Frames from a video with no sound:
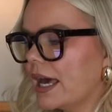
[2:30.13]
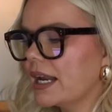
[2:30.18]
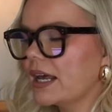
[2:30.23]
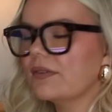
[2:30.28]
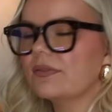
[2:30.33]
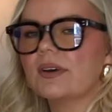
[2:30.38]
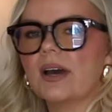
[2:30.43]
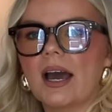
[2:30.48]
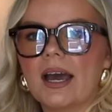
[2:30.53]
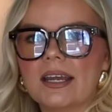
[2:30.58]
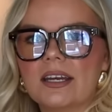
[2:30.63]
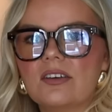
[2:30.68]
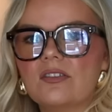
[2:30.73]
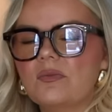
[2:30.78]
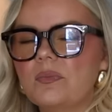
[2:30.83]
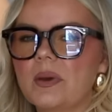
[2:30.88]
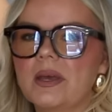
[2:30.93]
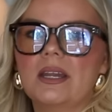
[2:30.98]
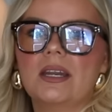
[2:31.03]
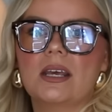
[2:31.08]
And I've kind
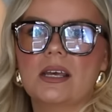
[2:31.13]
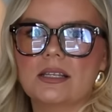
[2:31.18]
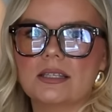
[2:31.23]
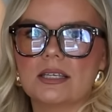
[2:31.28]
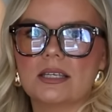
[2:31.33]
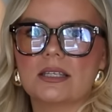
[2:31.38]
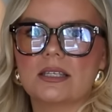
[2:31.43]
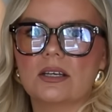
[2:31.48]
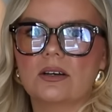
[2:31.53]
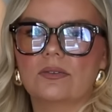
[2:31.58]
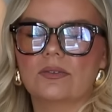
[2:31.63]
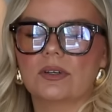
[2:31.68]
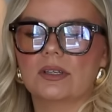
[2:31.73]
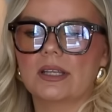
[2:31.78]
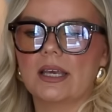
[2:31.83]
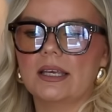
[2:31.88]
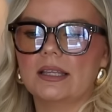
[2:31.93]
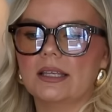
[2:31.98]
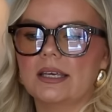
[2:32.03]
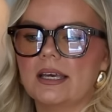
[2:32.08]
of been into silver
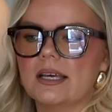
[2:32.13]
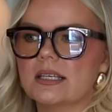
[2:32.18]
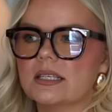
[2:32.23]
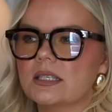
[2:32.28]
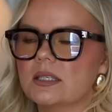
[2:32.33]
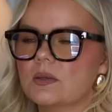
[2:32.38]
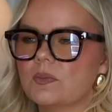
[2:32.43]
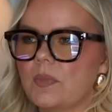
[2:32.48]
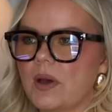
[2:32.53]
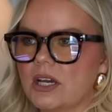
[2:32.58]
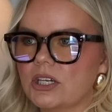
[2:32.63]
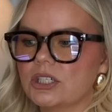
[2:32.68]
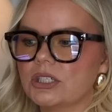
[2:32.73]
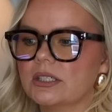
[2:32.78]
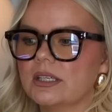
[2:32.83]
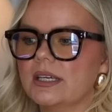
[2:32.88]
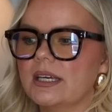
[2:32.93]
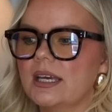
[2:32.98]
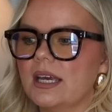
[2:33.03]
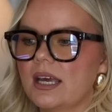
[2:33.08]
lately,
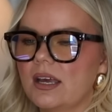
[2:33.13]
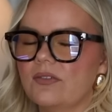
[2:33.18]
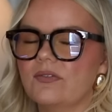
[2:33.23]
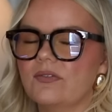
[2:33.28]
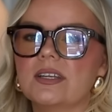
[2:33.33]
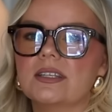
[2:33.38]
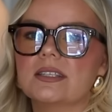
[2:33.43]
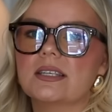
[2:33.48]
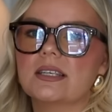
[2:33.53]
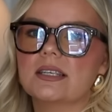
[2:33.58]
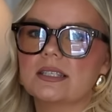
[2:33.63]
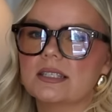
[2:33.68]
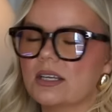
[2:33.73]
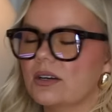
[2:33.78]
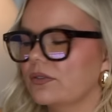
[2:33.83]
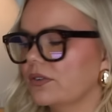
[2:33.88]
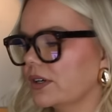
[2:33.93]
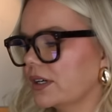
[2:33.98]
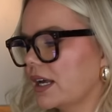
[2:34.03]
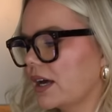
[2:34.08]
especially it's
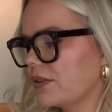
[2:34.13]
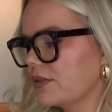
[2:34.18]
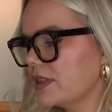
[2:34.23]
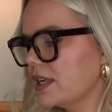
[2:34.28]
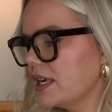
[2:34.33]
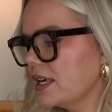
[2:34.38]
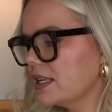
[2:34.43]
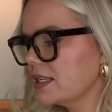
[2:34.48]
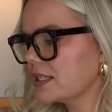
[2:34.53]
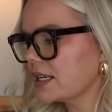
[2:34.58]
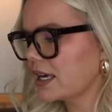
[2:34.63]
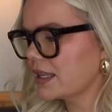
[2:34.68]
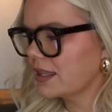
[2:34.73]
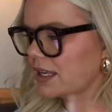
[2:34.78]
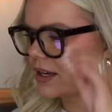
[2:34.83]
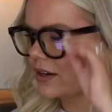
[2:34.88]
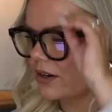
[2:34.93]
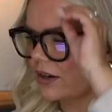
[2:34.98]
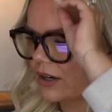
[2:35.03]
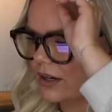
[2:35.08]
silver. Now these I
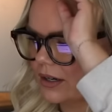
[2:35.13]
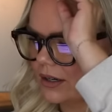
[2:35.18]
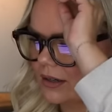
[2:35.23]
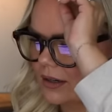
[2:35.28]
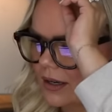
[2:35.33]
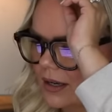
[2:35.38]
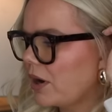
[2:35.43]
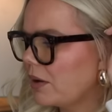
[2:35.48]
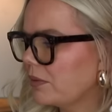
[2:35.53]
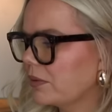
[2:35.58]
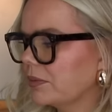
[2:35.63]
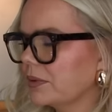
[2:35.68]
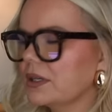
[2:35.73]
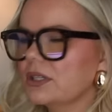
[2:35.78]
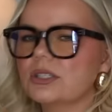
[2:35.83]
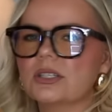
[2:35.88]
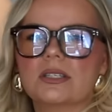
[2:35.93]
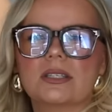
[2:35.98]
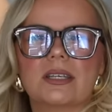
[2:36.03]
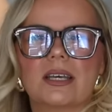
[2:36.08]
think are
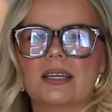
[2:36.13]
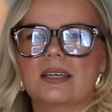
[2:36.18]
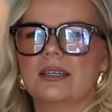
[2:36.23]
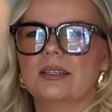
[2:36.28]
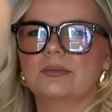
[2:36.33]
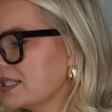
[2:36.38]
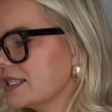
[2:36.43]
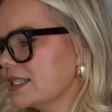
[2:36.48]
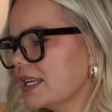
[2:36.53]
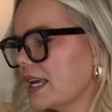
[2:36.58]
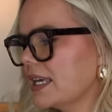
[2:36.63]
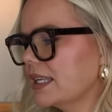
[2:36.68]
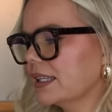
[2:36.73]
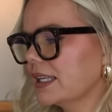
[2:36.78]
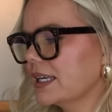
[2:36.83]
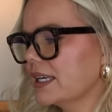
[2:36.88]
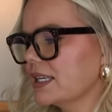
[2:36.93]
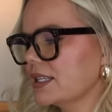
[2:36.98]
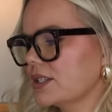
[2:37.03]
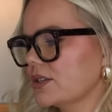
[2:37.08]
probably just like
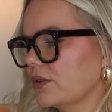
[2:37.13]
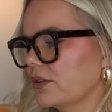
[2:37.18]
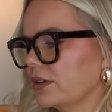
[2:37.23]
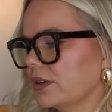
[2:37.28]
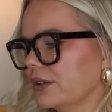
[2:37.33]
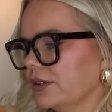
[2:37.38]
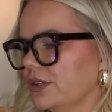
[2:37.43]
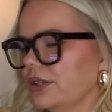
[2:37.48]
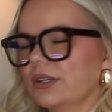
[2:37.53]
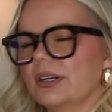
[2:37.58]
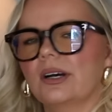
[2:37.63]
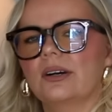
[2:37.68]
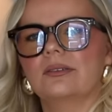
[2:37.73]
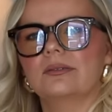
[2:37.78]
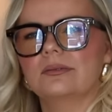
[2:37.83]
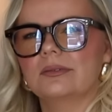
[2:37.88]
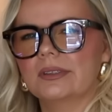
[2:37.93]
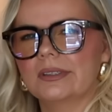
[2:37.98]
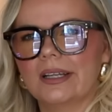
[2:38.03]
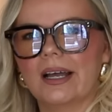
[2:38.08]
stainless or, you
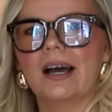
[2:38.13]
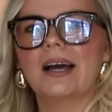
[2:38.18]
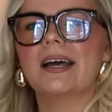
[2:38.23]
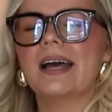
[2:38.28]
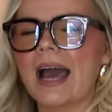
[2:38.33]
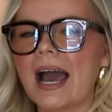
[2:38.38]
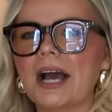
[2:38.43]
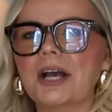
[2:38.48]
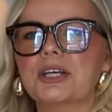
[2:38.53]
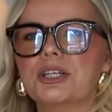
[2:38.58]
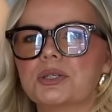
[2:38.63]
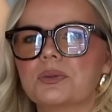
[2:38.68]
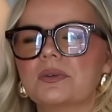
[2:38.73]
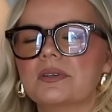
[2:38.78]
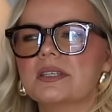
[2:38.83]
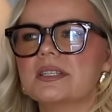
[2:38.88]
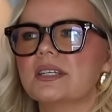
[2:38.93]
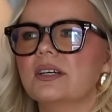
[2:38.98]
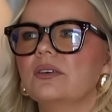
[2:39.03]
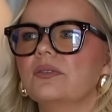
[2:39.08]
know, not
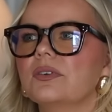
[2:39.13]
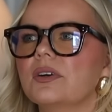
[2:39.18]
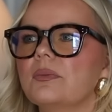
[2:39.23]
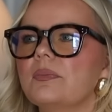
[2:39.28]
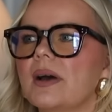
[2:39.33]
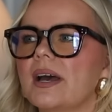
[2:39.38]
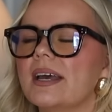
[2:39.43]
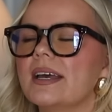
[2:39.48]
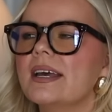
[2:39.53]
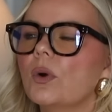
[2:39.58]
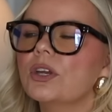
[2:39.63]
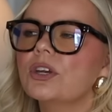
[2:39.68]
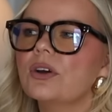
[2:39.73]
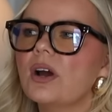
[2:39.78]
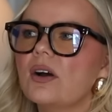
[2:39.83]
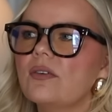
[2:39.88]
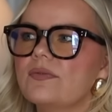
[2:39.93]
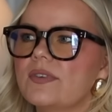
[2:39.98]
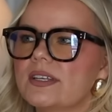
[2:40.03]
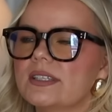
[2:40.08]
actual silver. But when
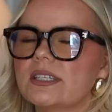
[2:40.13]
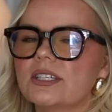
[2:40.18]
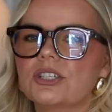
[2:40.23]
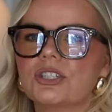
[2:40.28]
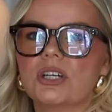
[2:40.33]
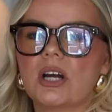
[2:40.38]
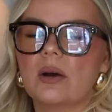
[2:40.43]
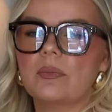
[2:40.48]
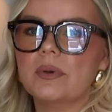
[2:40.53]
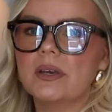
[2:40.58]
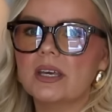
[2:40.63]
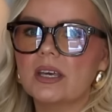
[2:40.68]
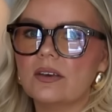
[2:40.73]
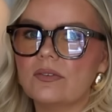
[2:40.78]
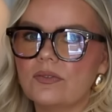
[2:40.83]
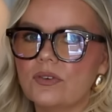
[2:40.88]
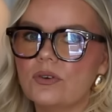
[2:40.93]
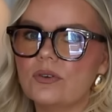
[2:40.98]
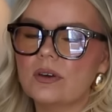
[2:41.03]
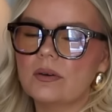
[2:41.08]
you're out vintage shopping,
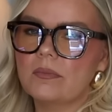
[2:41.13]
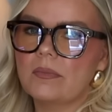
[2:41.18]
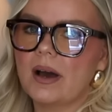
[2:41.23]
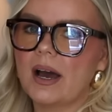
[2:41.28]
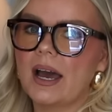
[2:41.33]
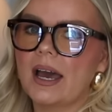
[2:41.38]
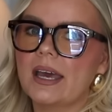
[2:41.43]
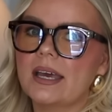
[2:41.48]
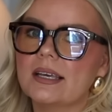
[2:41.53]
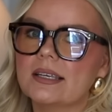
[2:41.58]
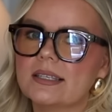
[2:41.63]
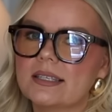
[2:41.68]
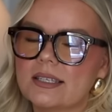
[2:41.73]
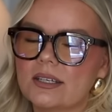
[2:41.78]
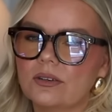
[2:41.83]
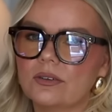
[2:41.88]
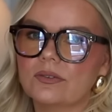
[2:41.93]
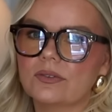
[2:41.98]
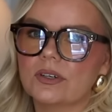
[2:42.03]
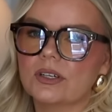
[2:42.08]
if you can buy
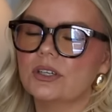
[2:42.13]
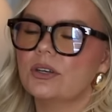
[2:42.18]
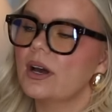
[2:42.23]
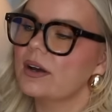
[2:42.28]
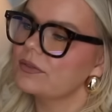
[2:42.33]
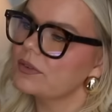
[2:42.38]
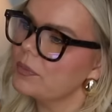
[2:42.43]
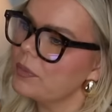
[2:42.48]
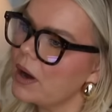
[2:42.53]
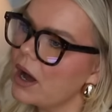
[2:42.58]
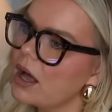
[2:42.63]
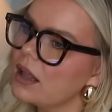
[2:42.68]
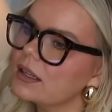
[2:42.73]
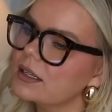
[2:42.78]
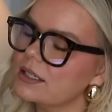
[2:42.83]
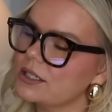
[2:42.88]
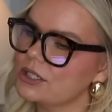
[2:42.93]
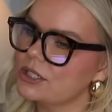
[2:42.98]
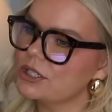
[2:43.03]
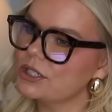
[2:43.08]
silver, you have to
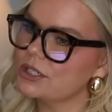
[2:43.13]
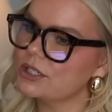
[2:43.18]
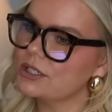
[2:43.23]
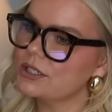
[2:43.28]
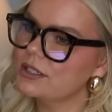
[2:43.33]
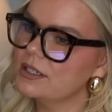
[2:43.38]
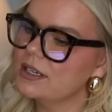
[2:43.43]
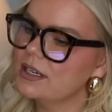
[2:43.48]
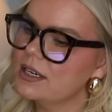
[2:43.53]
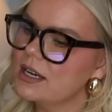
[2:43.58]
polish,